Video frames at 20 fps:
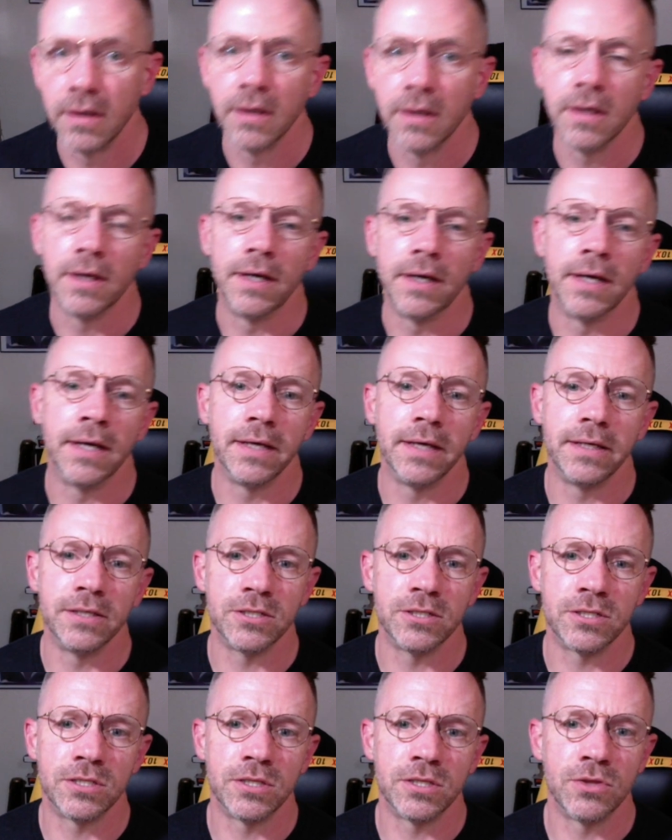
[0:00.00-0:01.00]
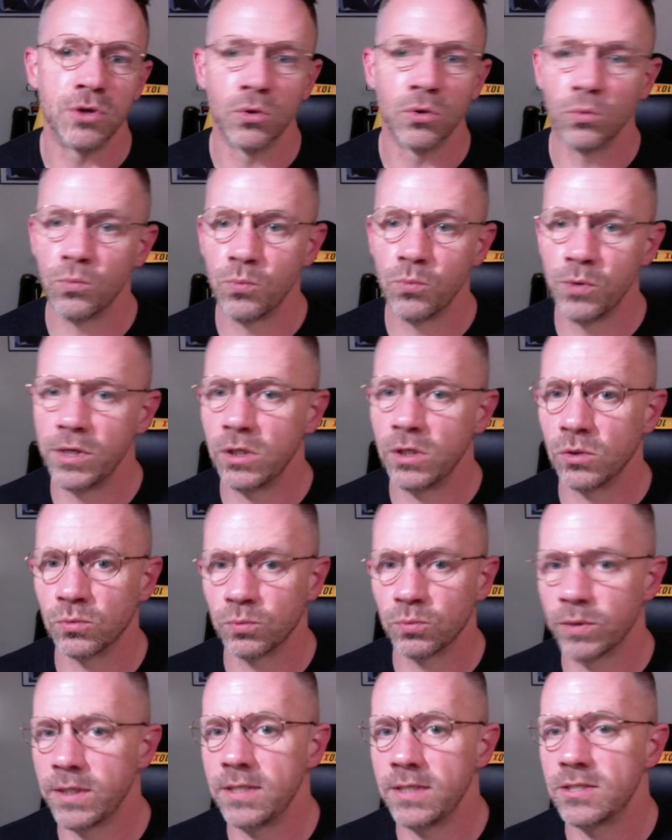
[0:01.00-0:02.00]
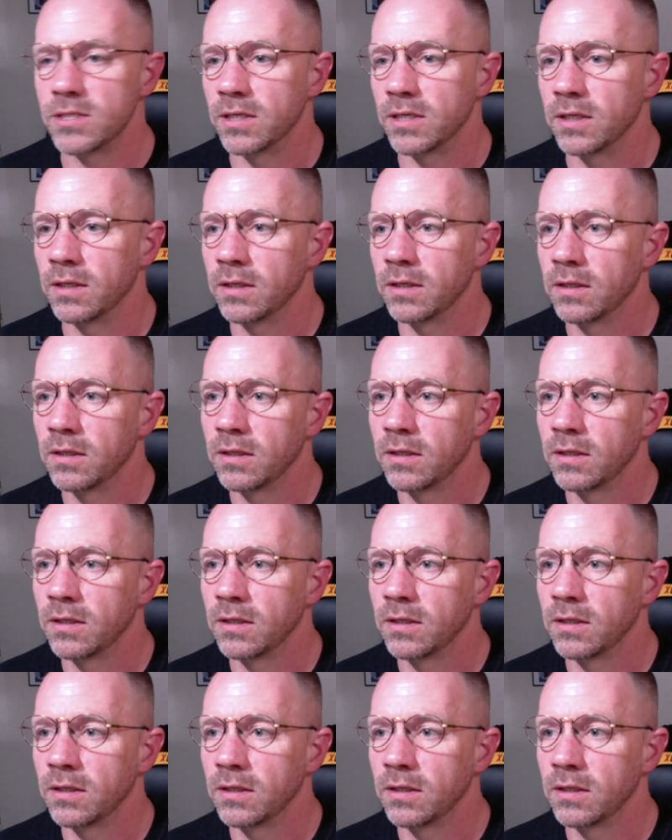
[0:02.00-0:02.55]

uh, is the real reason